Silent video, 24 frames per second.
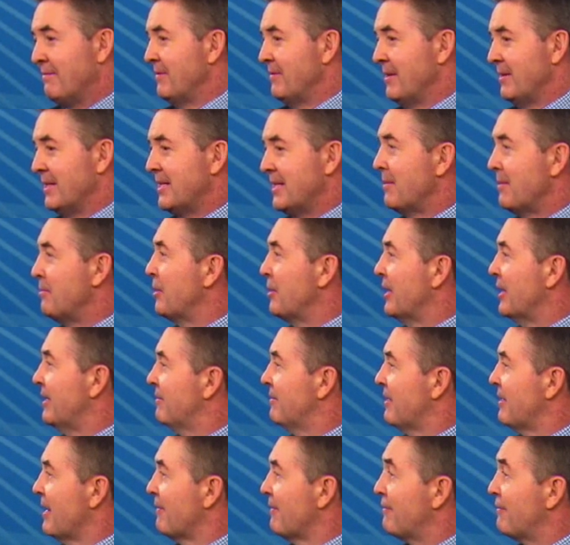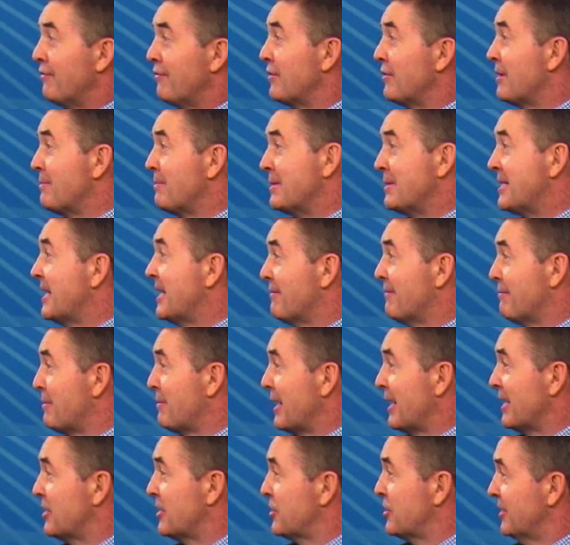somewhere around 15% of
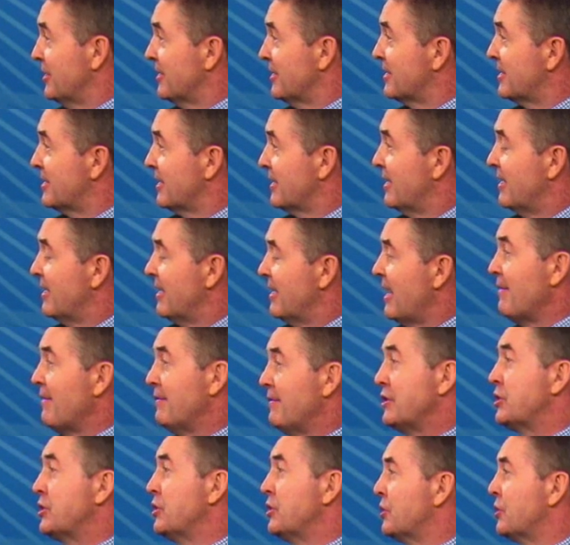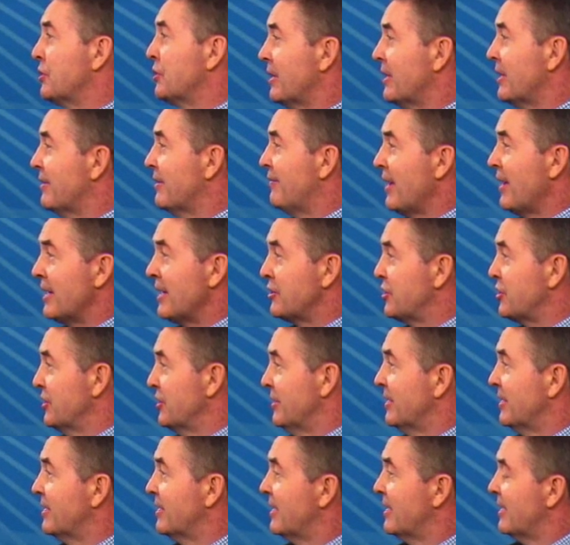patients have a surgical intervention
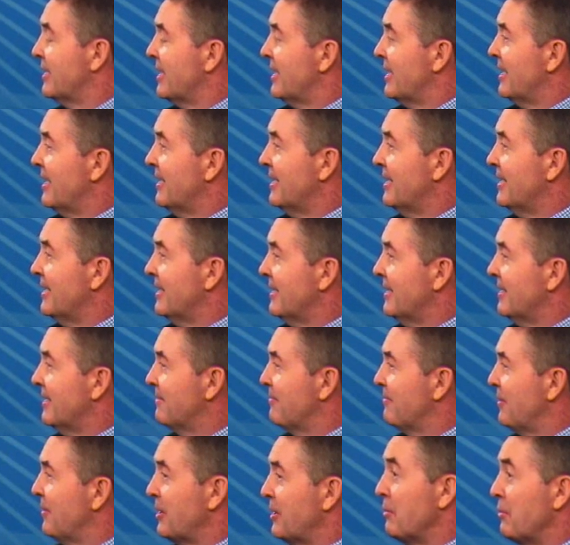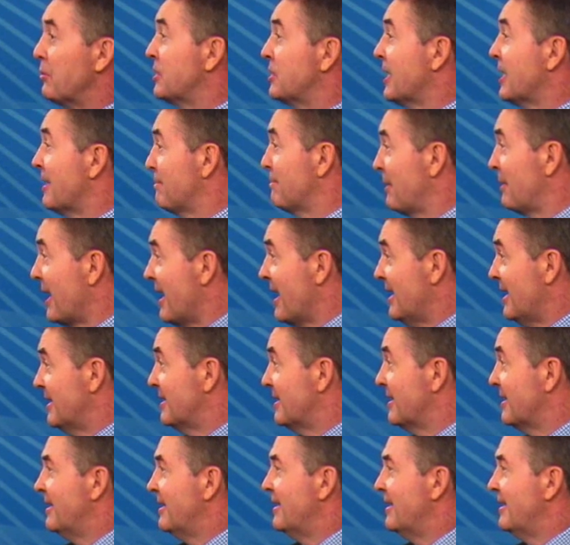that was unplanned.
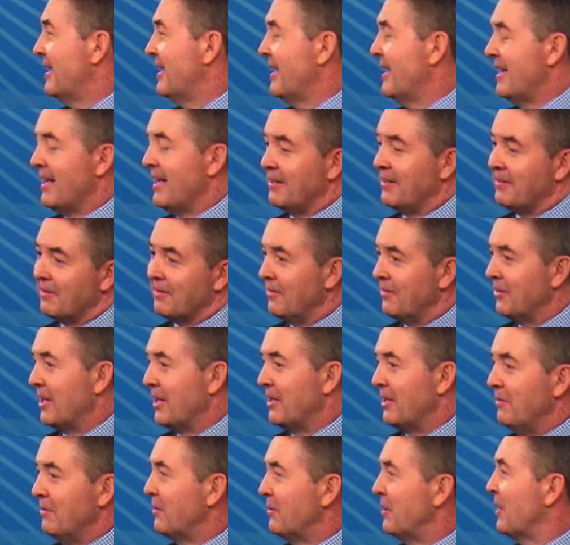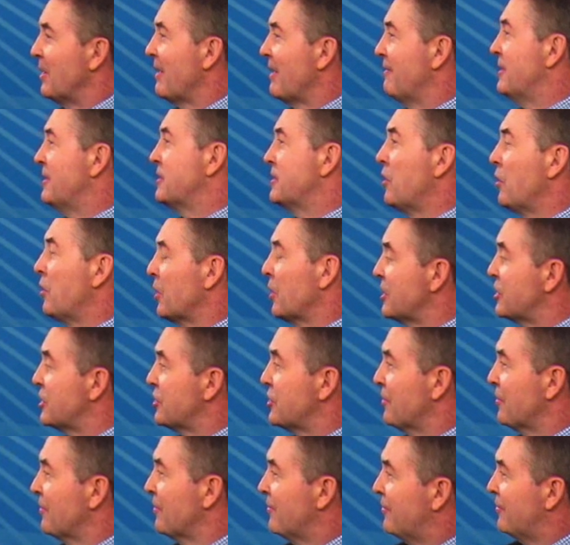and you have this whole
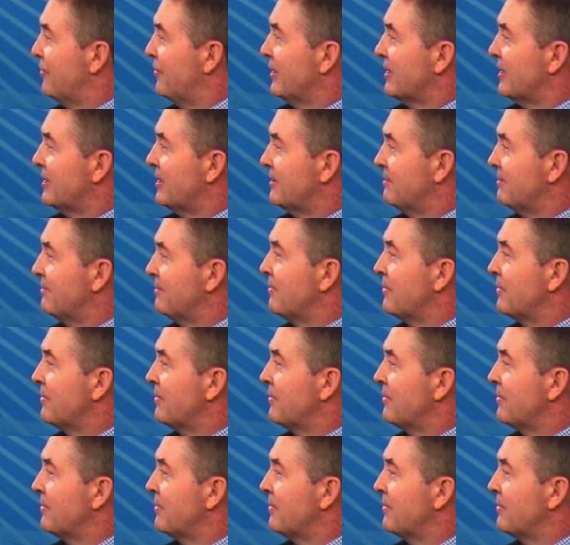issue of